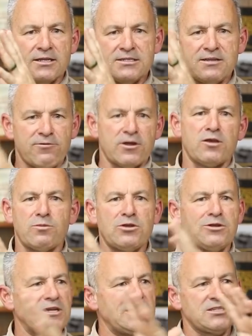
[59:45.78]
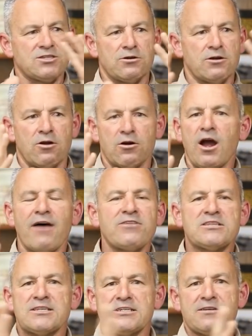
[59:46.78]
different communities are
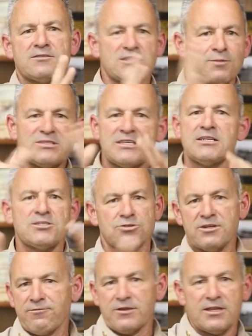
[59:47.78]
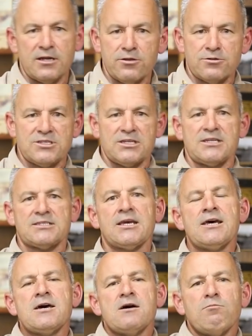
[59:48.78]
obviously, some cities are different than other cities.
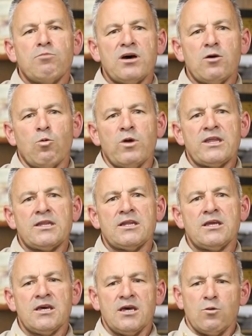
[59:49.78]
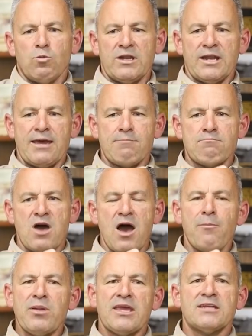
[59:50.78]
But when when I'm
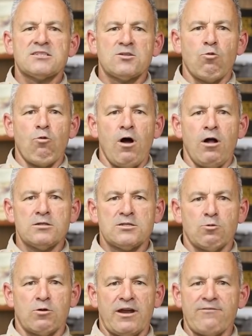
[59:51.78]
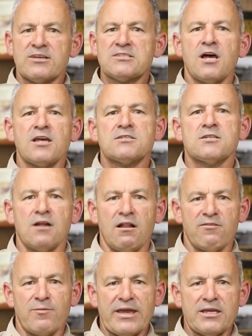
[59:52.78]
up against a wall to where I've exhausted
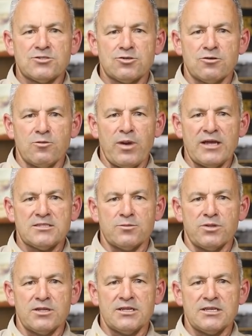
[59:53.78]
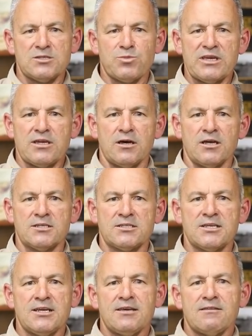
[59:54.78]
all of my internal possibilities
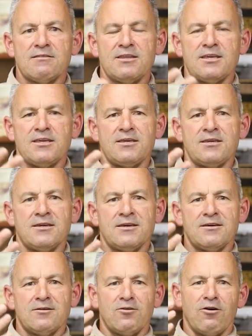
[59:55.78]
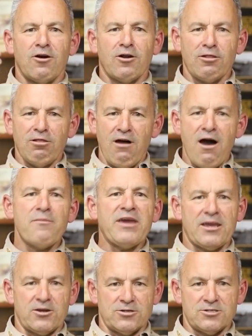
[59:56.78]
because our
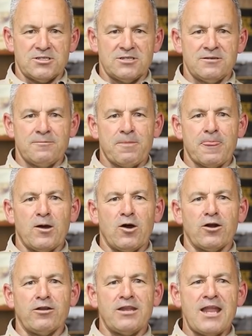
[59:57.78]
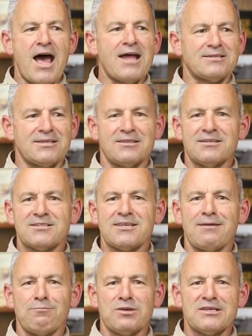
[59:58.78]
lawmakers are not in the
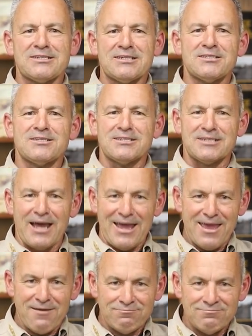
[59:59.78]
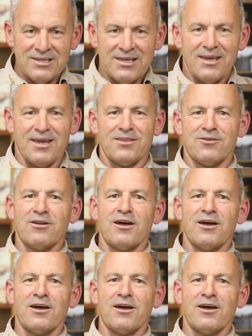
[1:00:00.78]
same business as I am, and they're